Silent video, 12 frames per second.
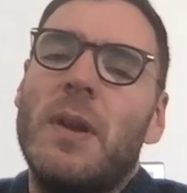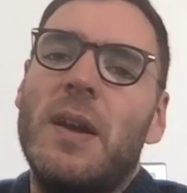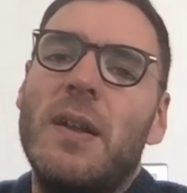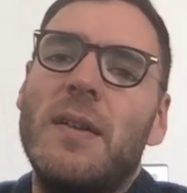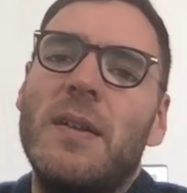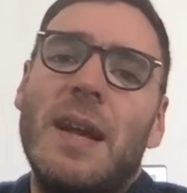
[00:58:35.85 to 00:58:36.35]

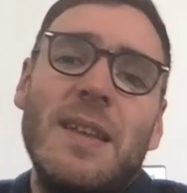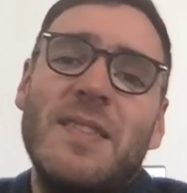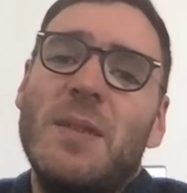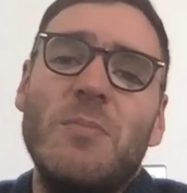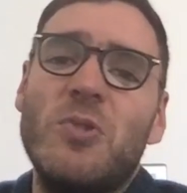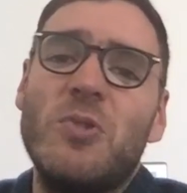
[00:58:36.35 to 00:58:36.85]
And that
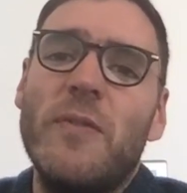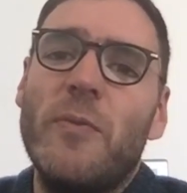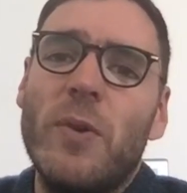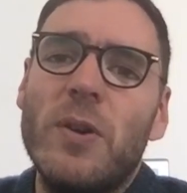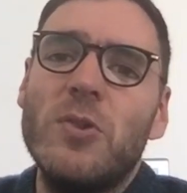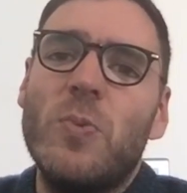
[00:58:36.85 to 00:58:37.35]
seems to have
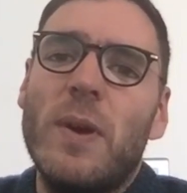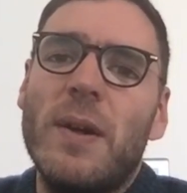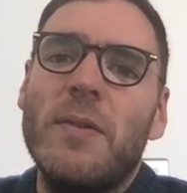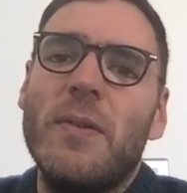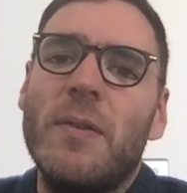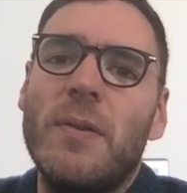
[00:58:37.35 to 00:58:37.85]
worked
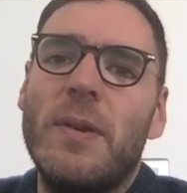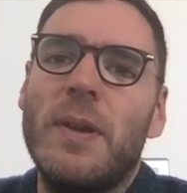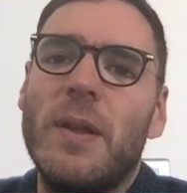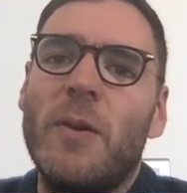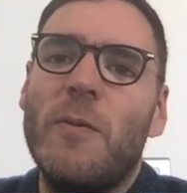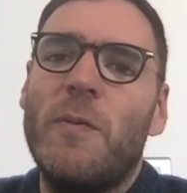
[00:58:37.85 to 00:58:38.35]
well,
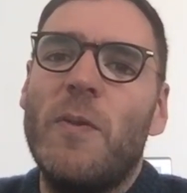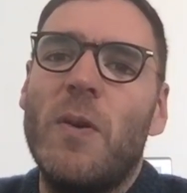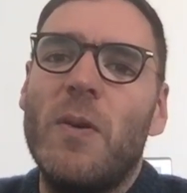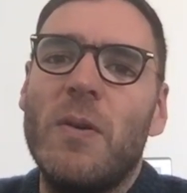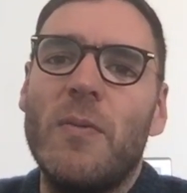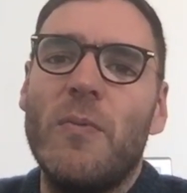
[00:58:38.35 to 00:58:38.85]
you know,
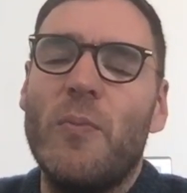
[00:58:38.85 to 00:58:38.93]
for